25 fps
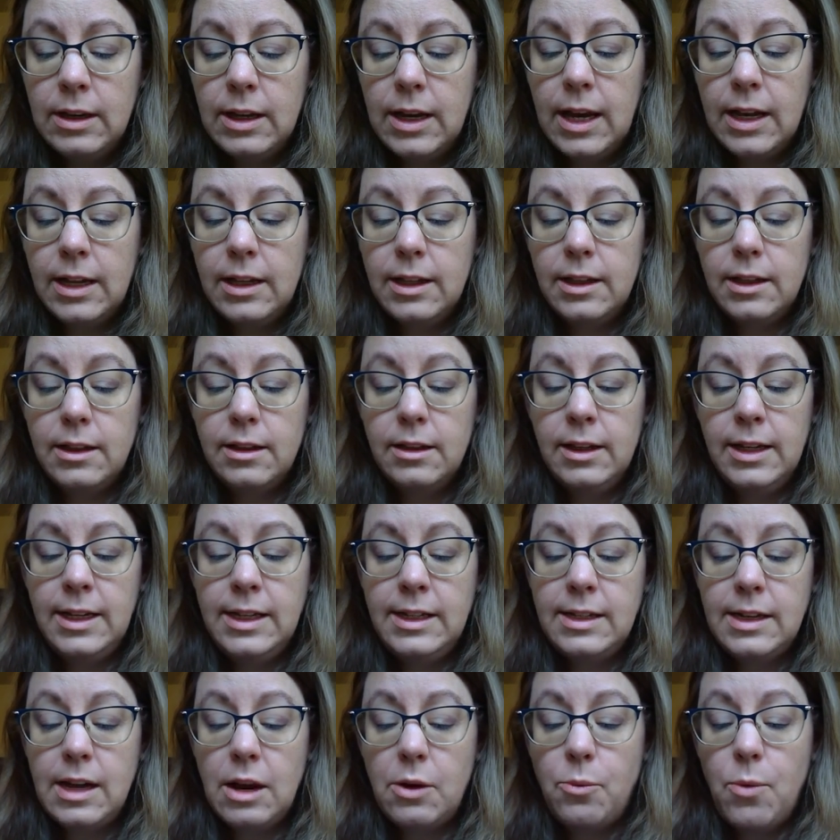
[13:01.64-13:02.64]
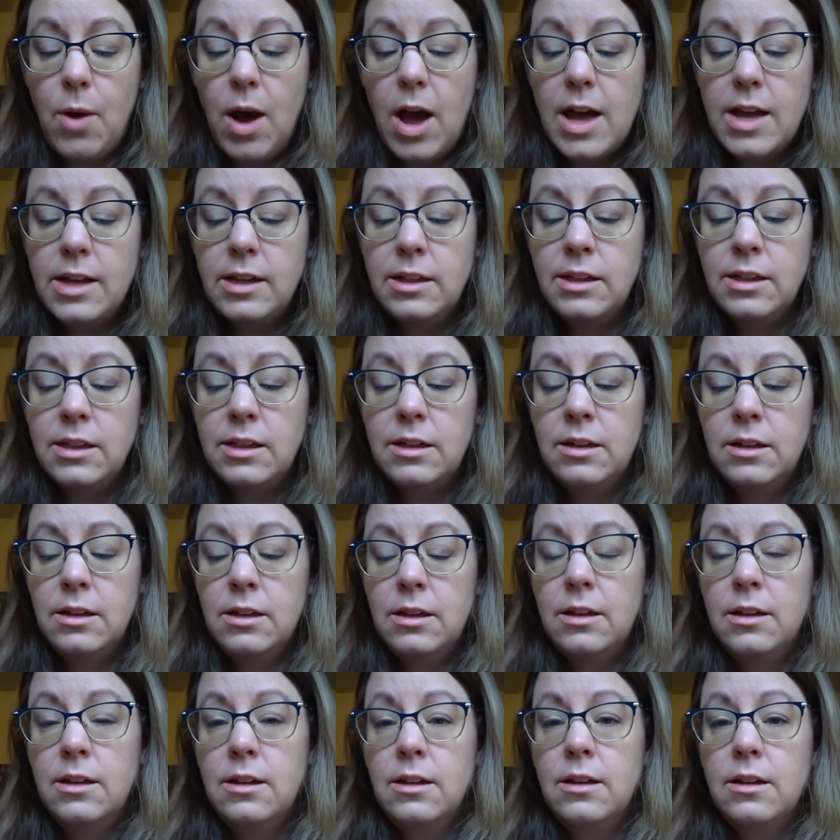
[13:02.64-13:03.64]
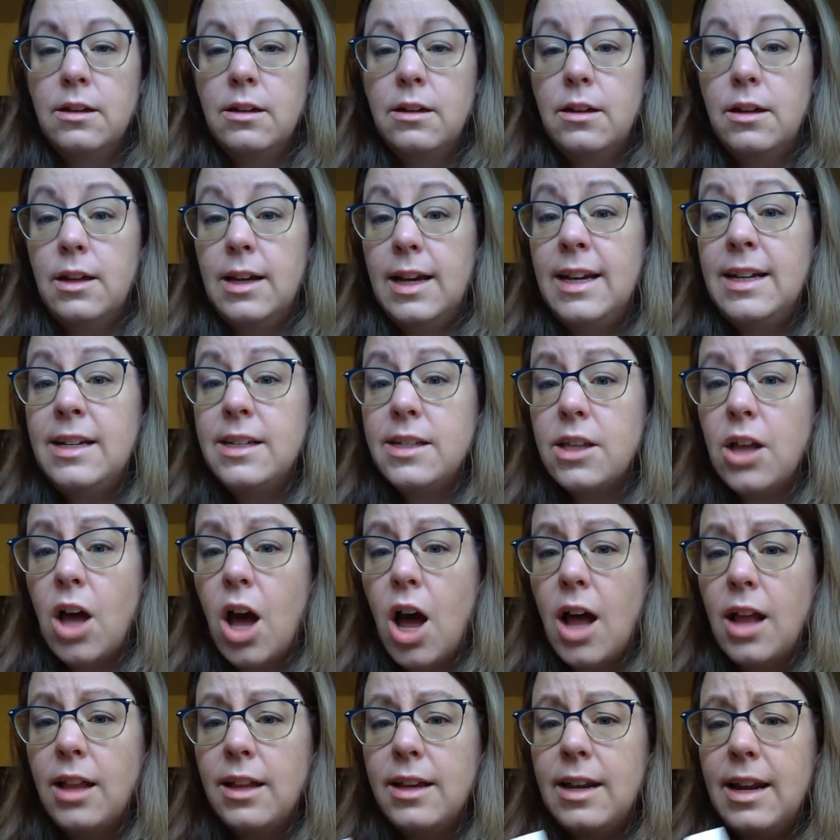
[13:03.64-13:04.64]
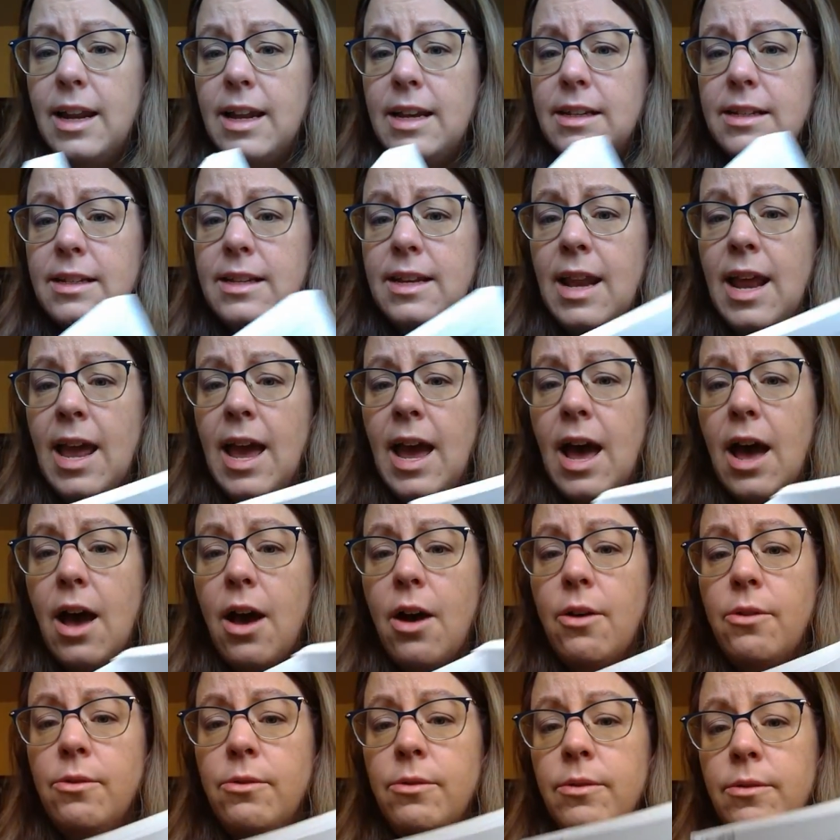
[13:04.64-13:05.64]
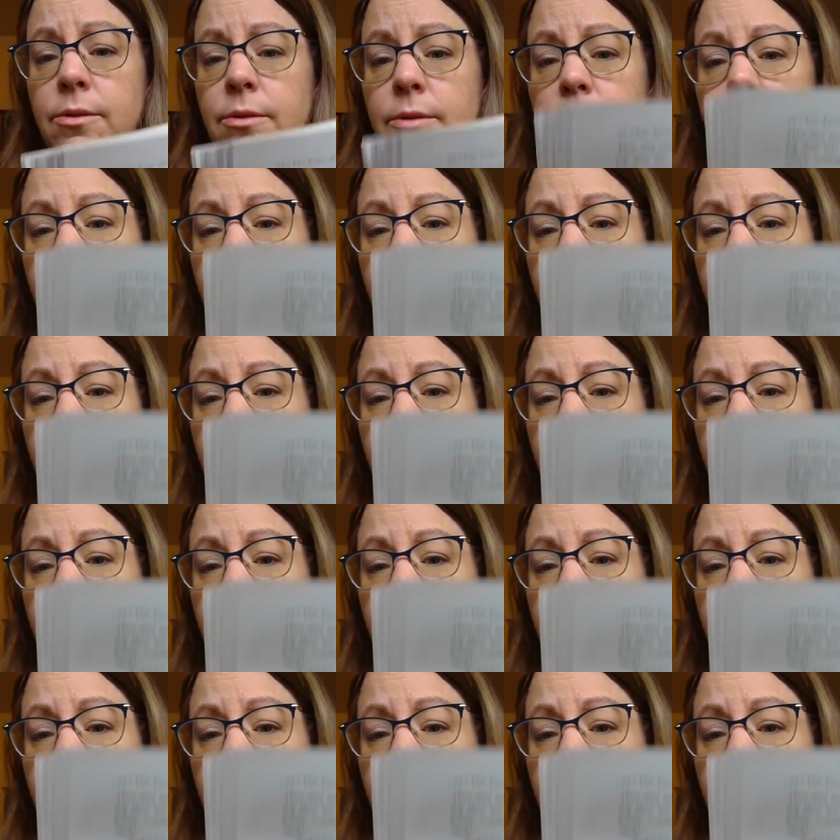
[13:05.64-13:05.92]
At least I was. It's the holidays now."